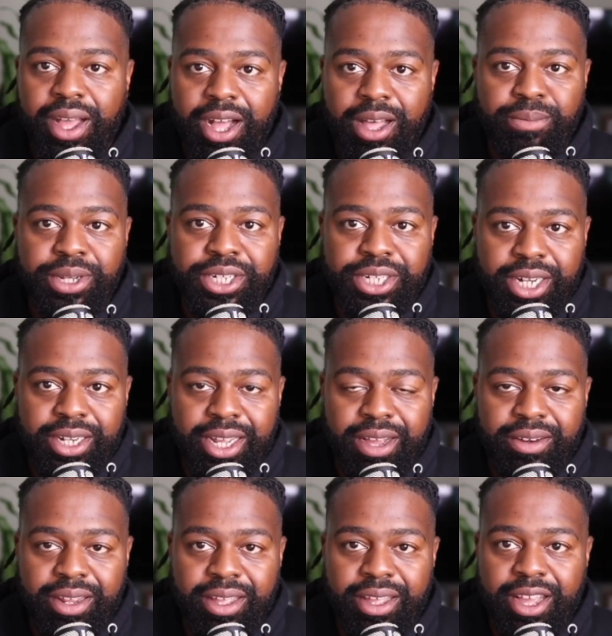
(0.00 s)
I meet y'all
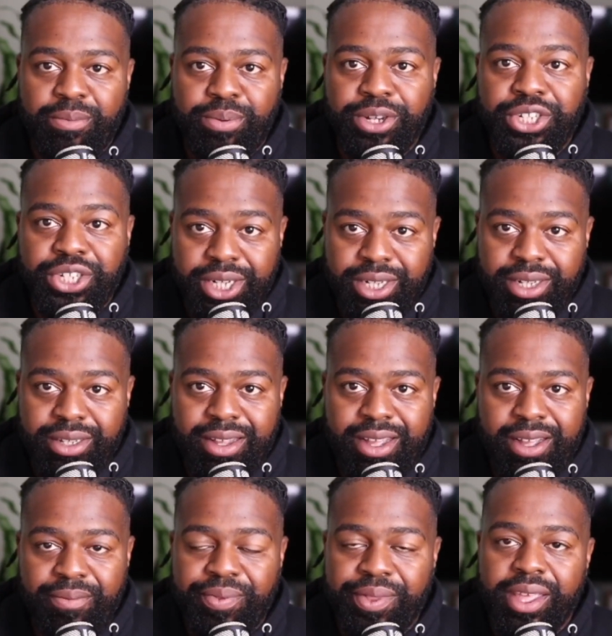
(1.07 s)
down there. I appreciate your
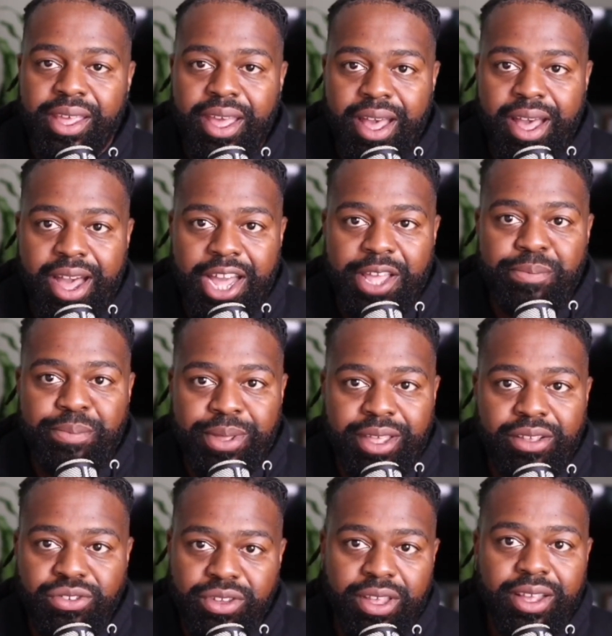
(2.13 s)
time. All right,
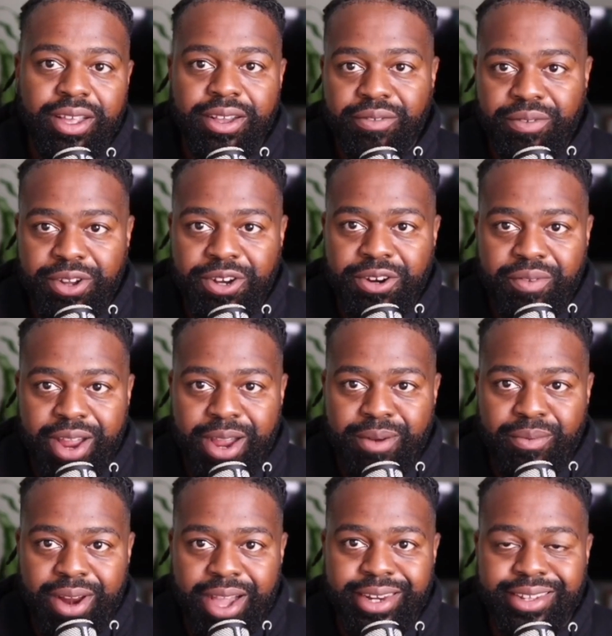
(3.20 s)
peace. Real Rap
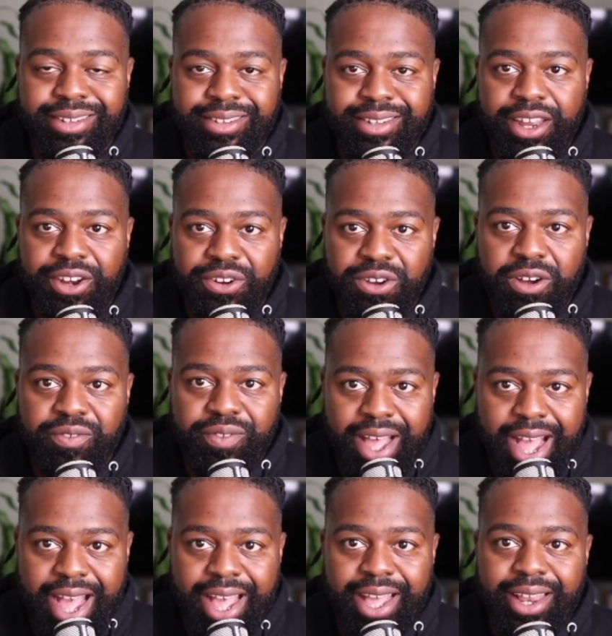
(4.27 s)
Ron is signing off.
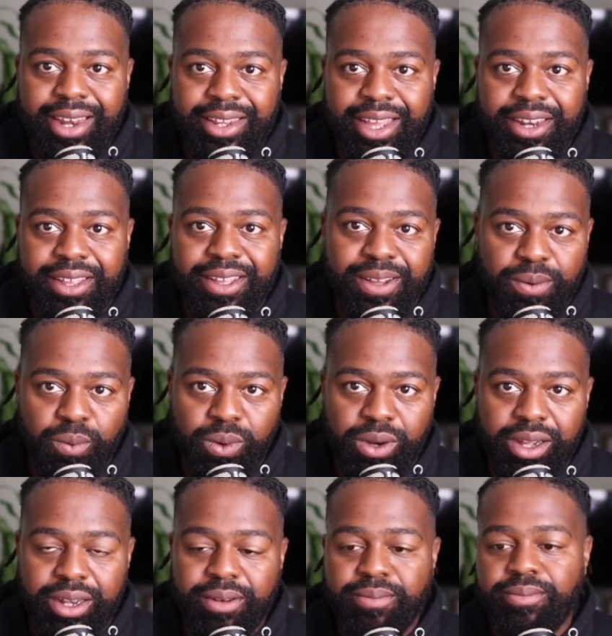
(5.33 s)
All right, later. One.